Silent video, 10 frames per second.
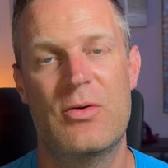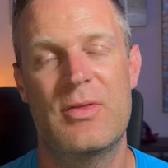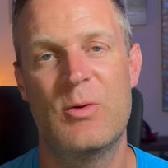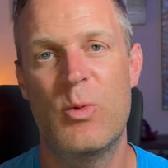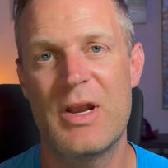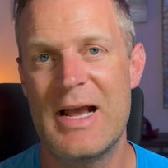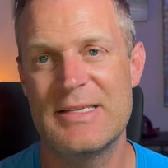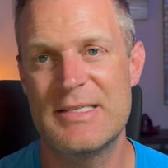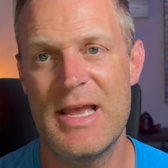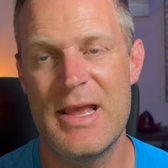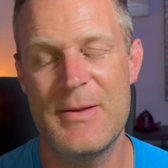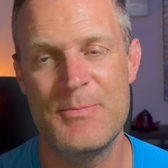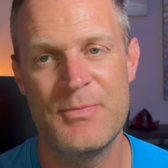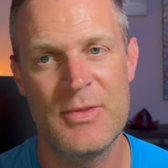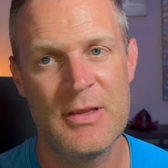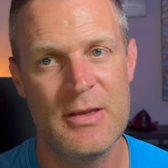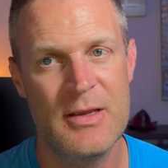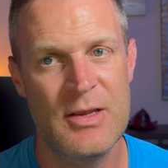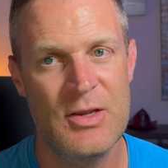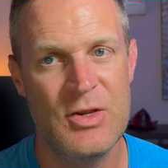than what I say.
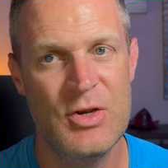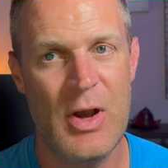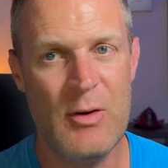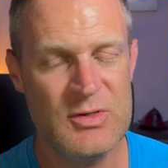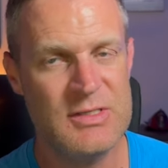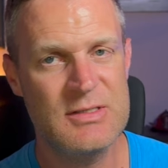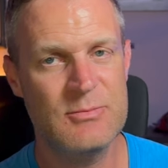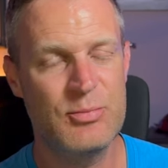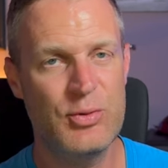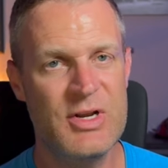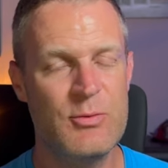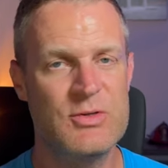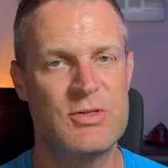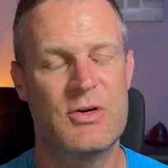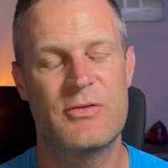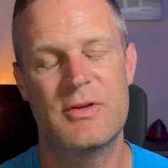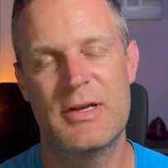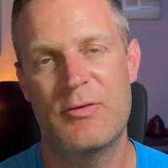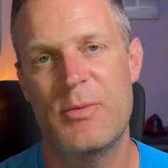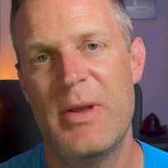You know, I was pretty reserved, and
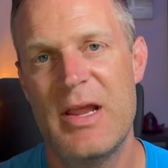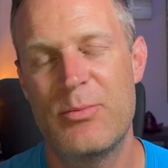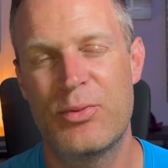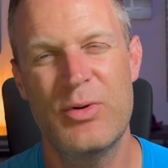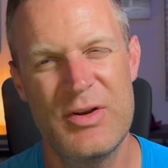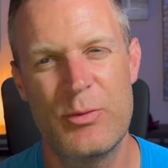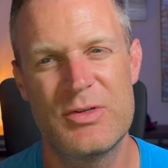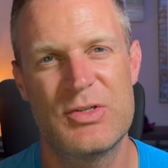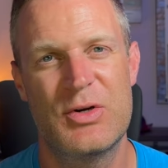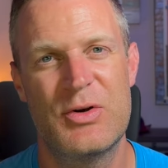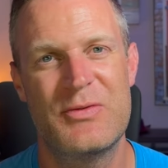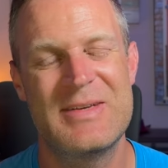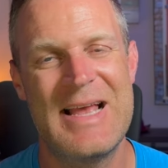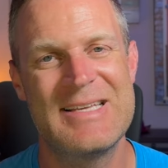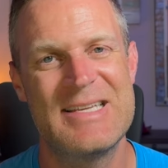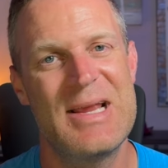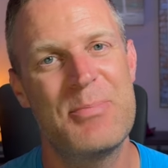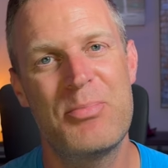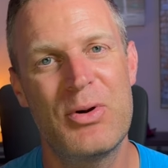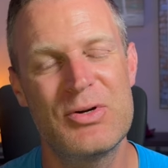I remain pretty reserved as a
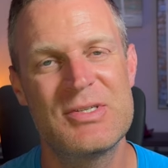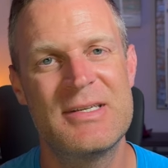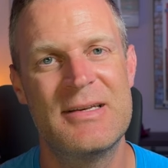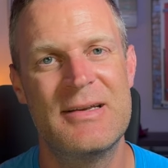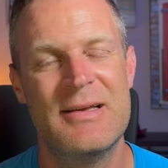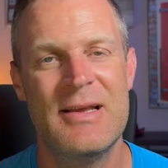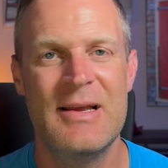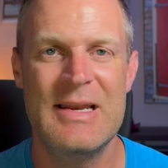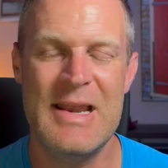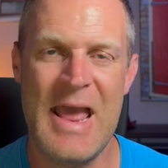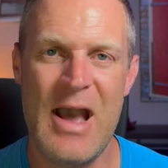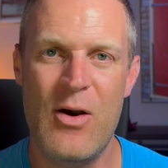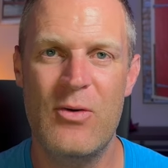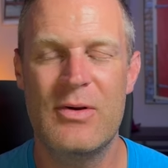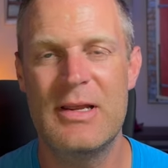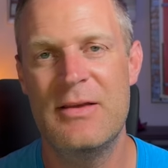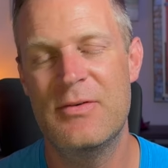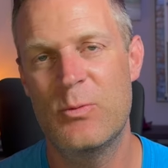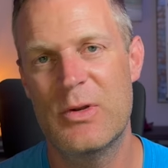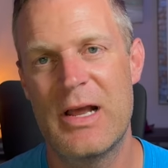person now,
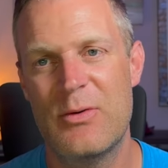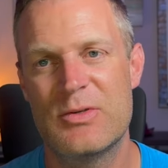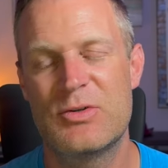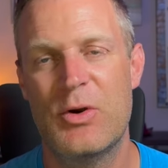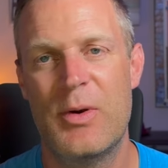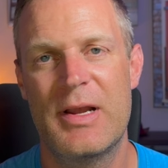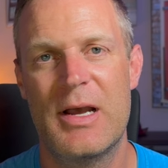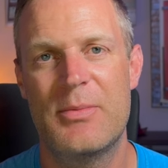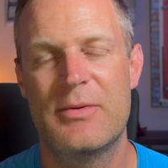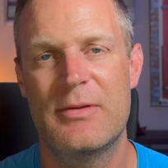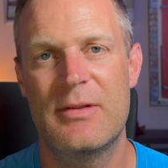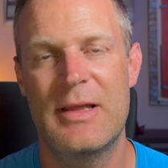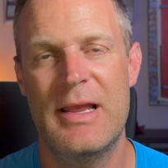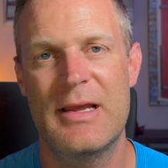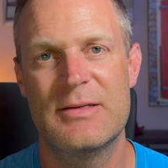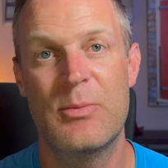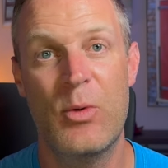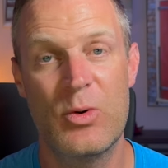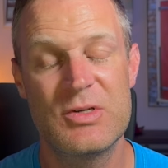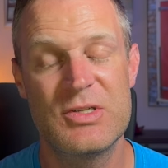even when I was growing up, and
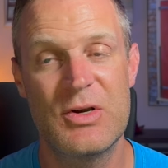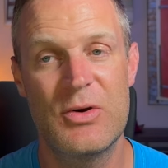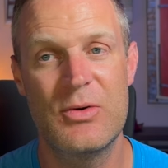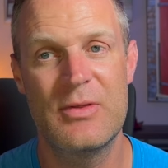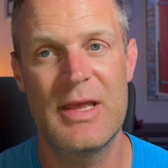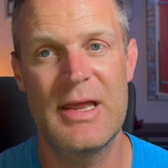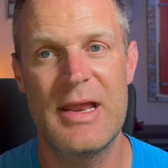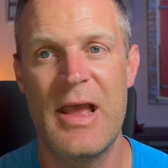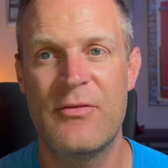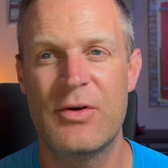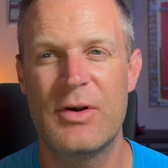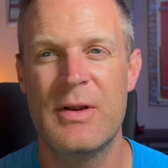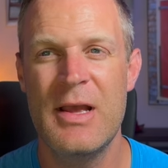more so than ever.